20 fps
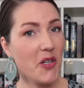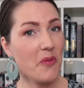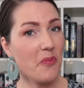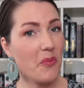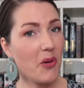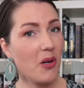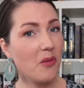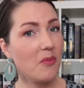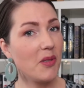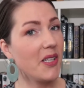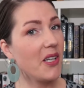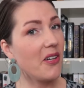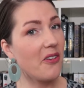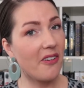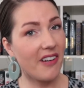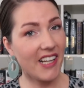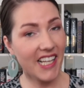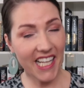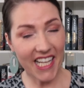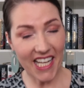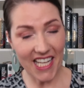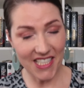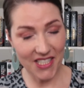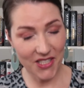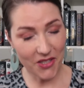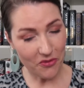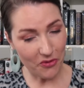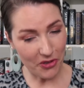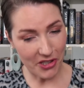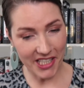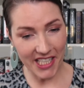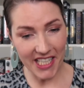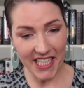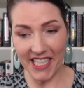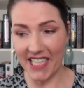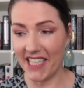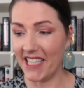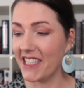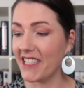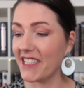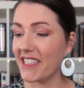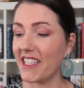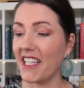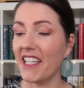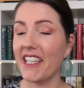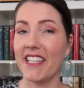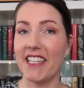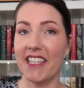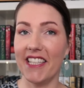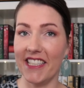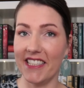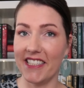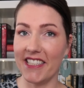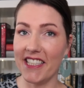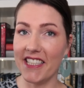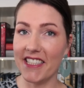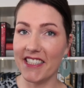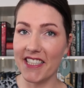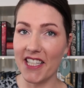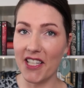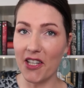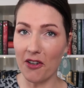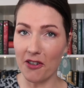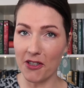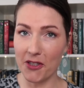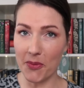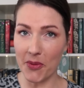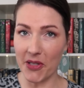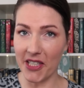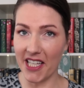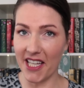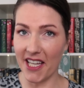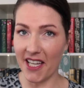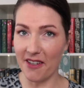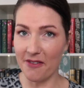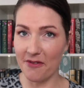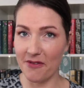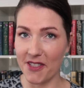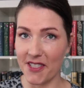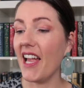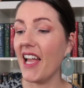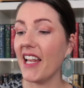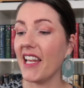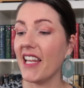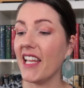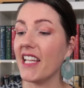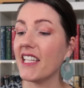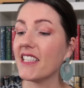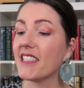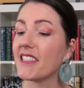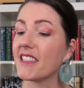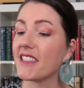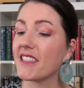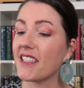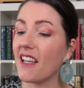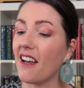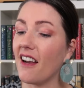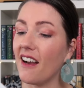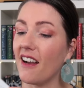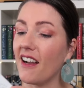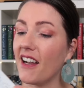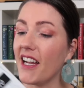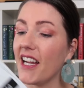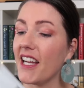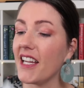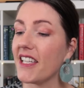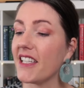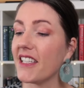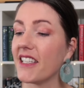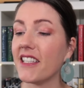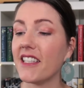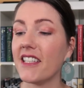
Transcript: can probably already guess what it is. This is the corresponding gift. And inside